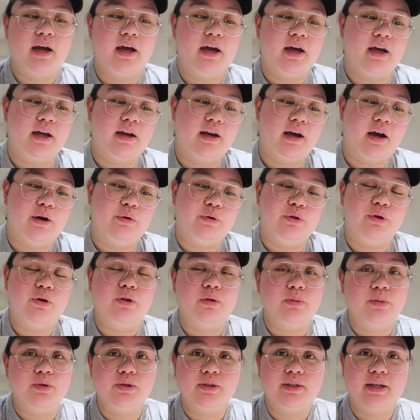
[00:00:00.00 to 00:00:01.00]
and I would
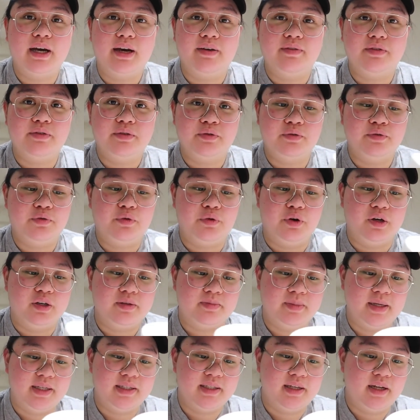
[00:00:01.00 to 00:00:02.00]
almost have to
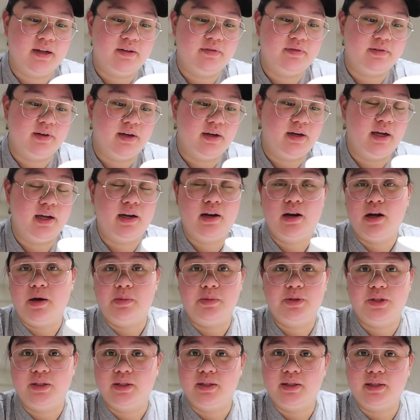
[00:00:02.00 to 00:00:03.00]
force myself and ended
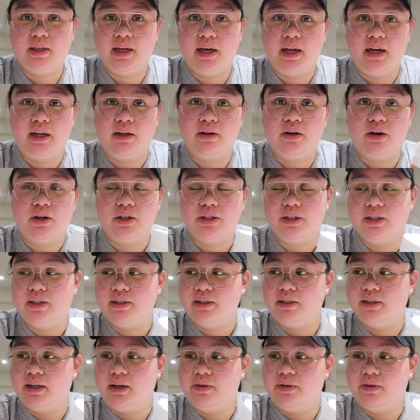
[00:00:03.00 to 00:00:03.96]
up just getting nauseous